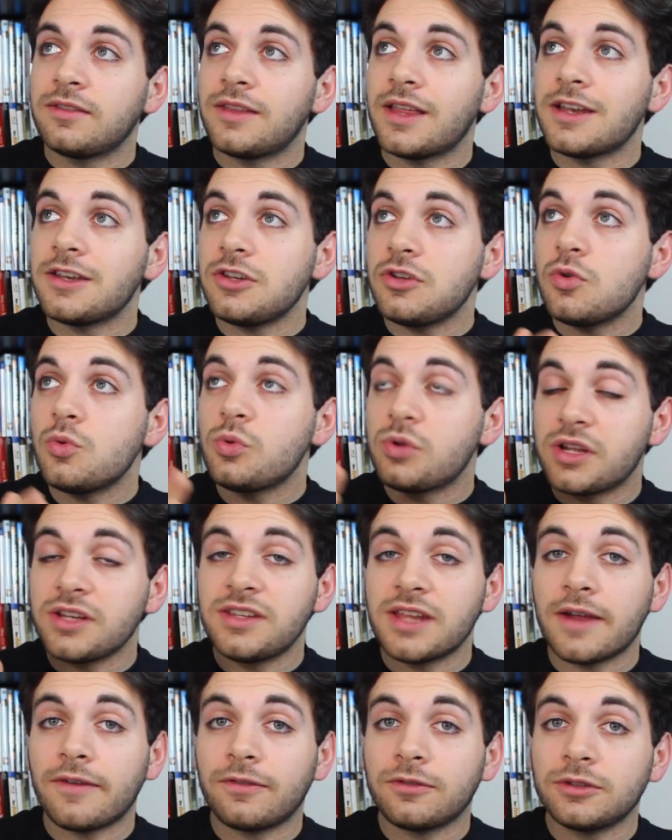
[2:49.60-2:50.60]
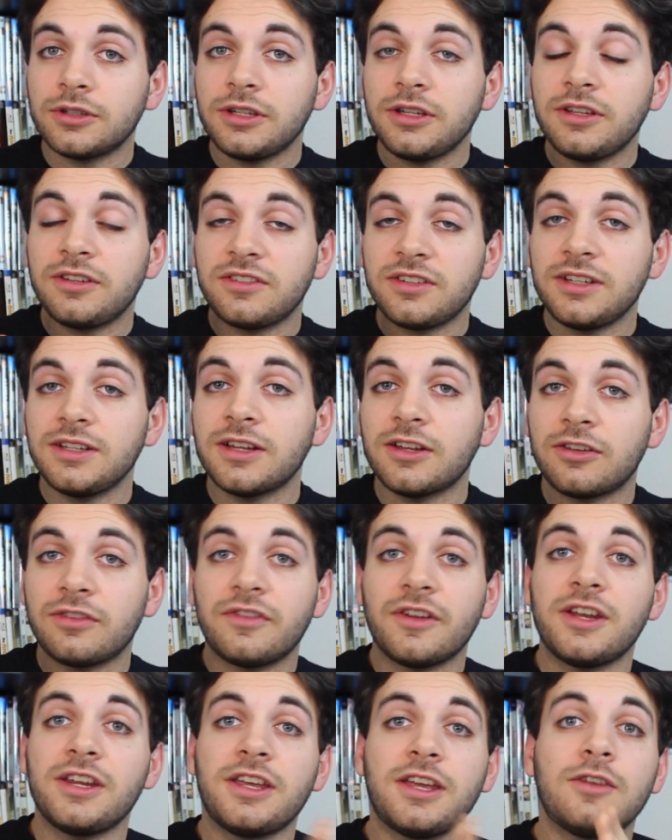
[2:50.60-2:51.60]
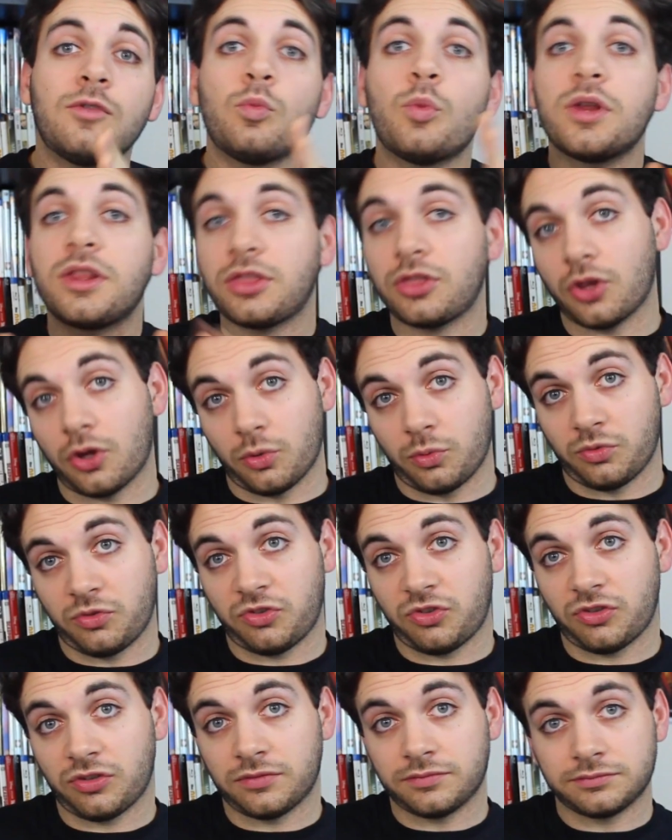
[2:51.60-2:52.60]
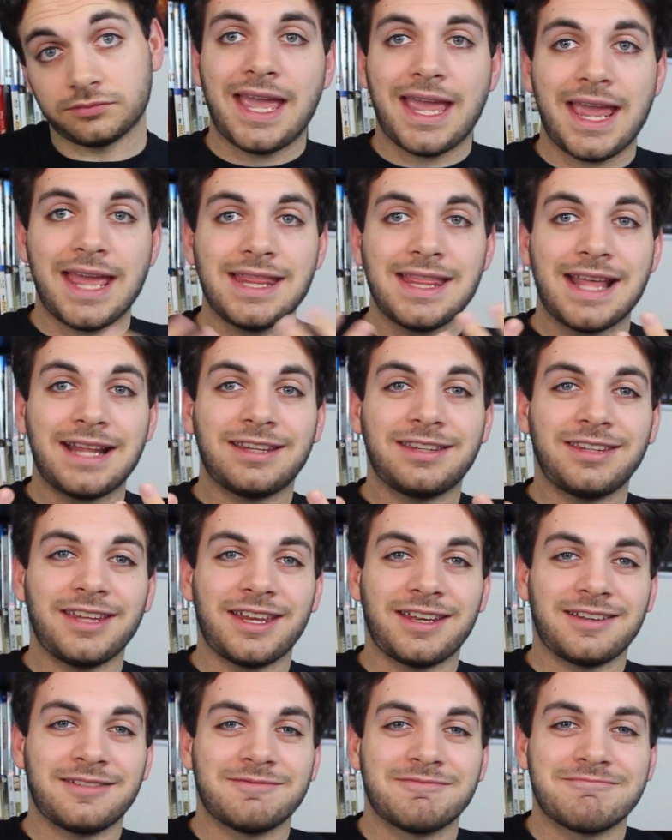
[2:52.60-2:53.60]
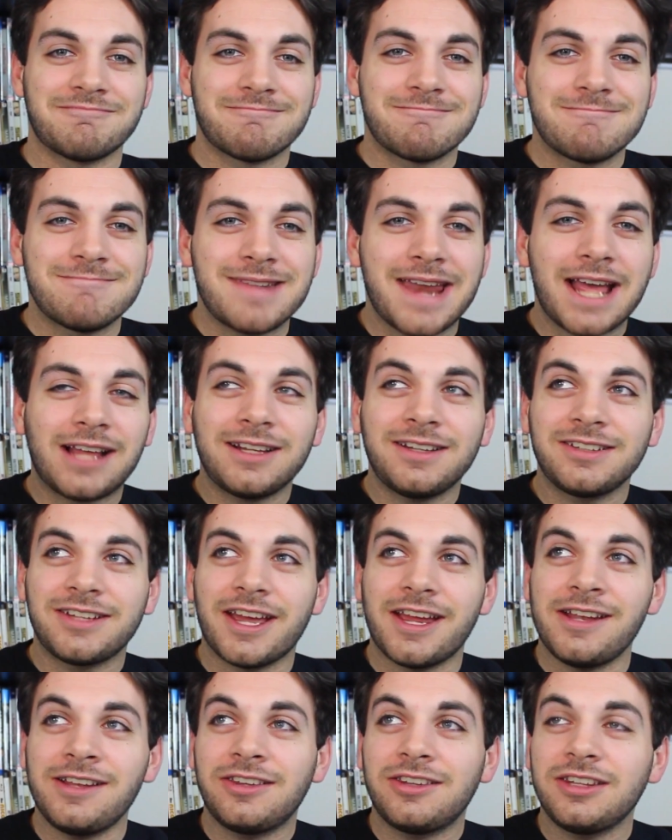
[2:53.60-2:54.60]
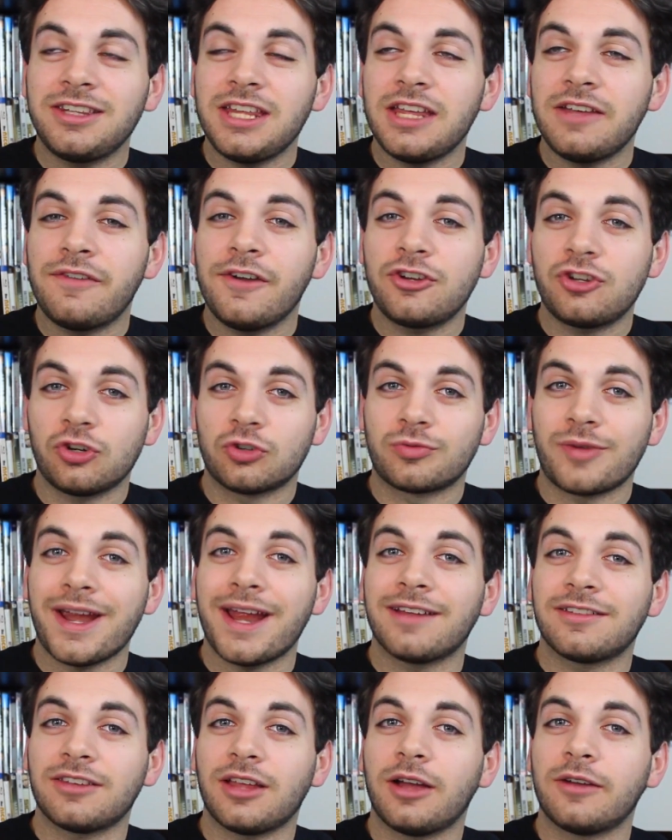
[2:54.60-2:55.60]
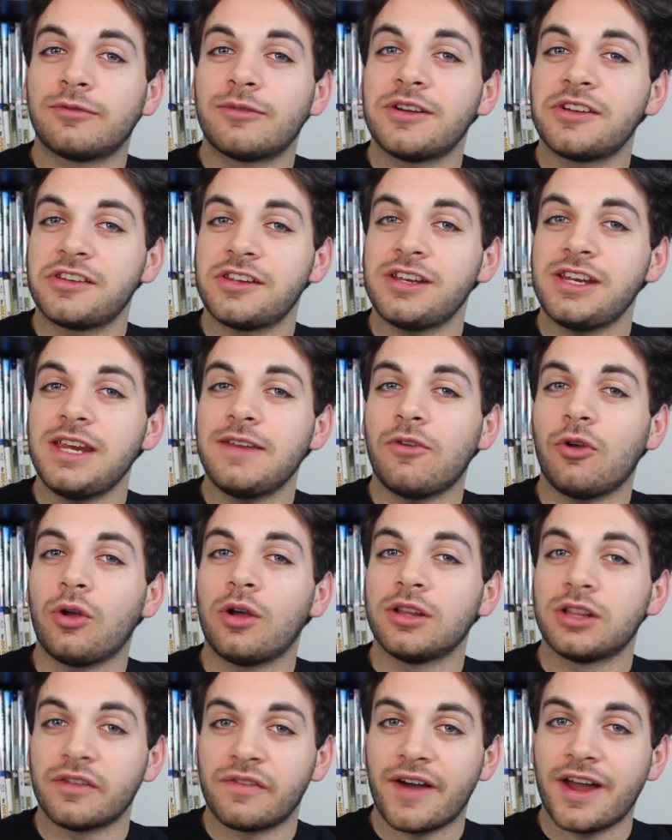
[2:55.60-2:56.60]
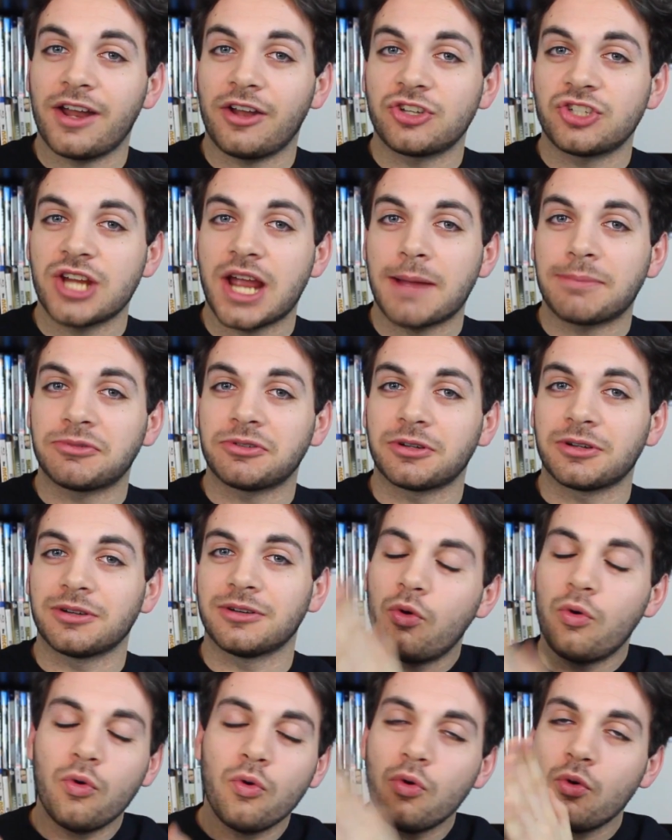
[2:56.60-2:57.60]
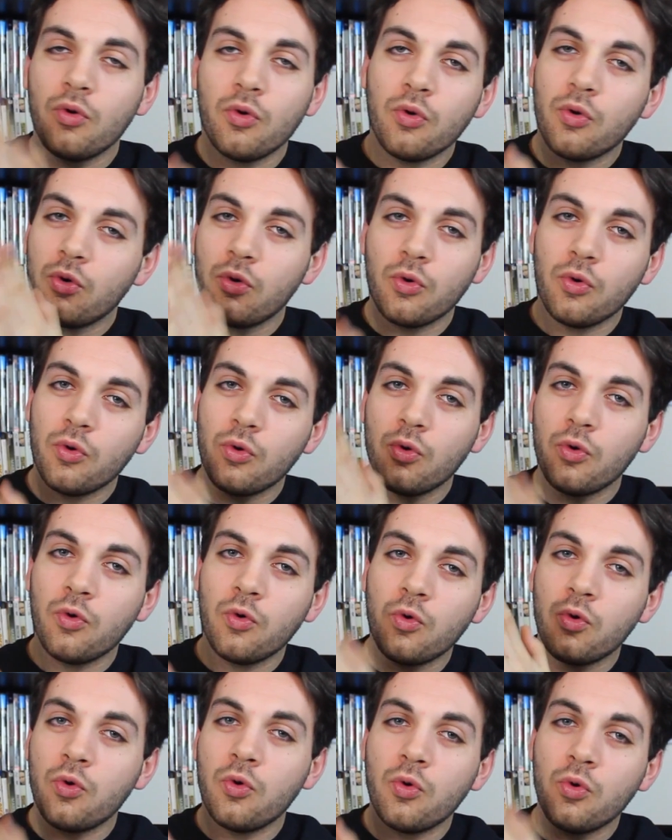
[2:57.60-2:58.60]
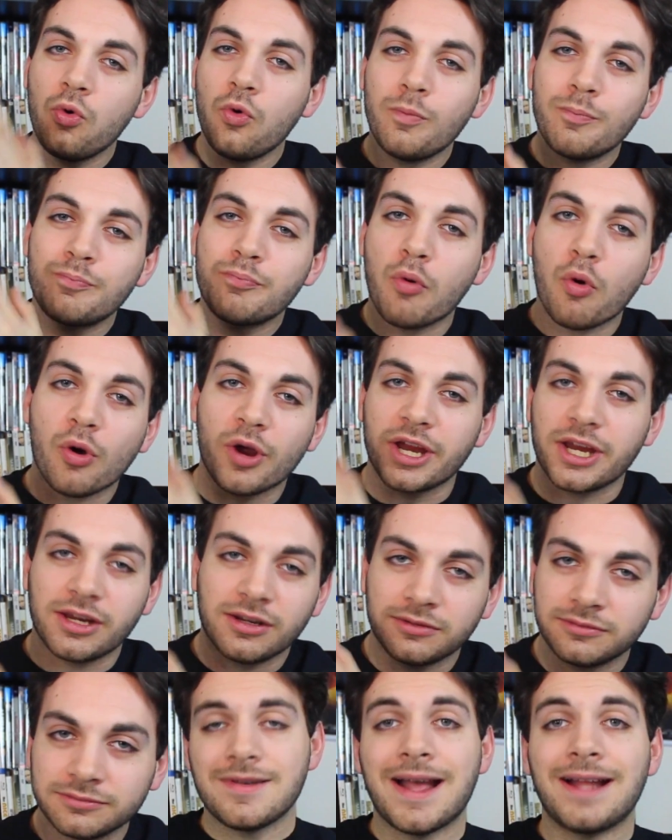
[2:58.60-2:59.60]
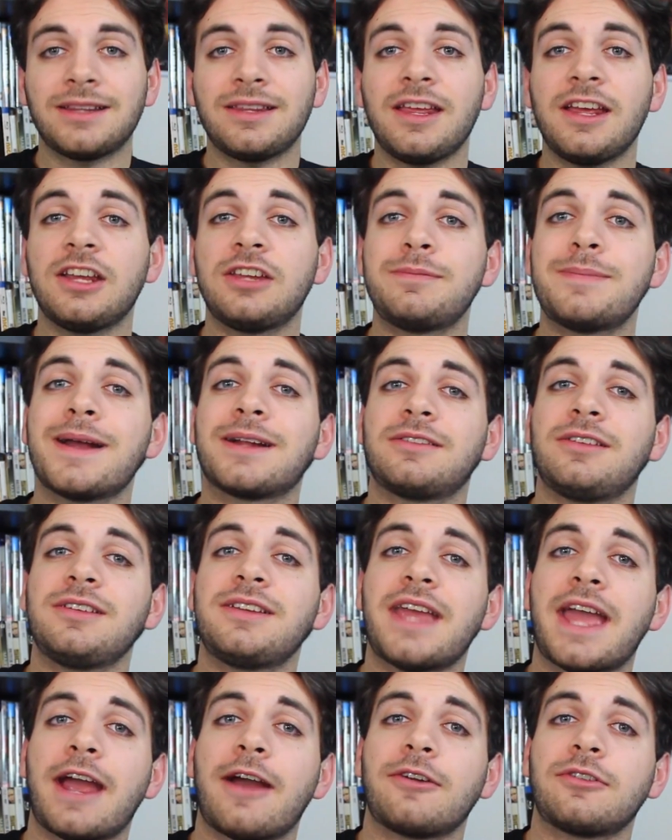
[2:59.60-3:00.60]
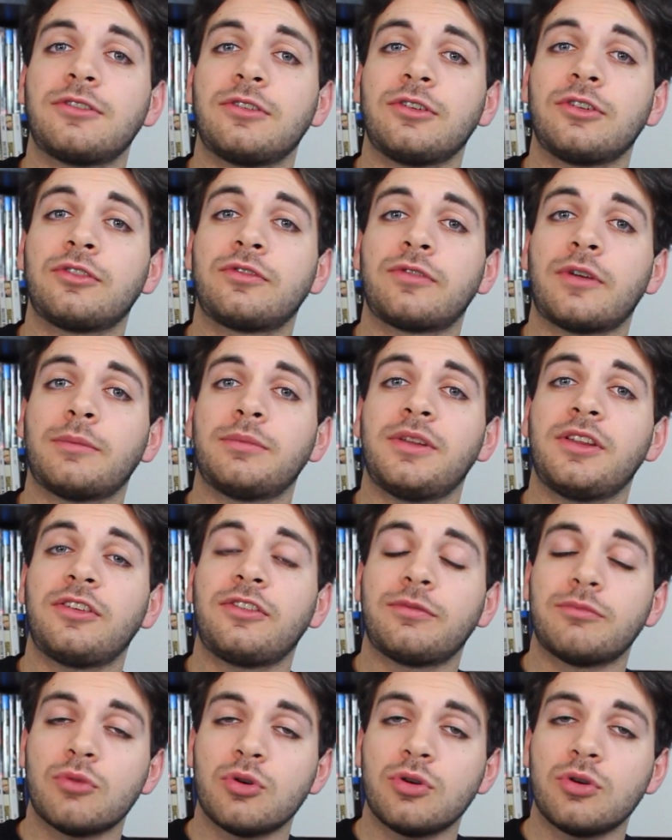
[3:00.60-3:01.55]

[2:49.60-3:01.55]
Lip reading: then you could definitely see this fitting in with those. And that's it. Now let's get into the official rant of Resident Evil, the final chapter. Ooh boy. Not that I expected characters from this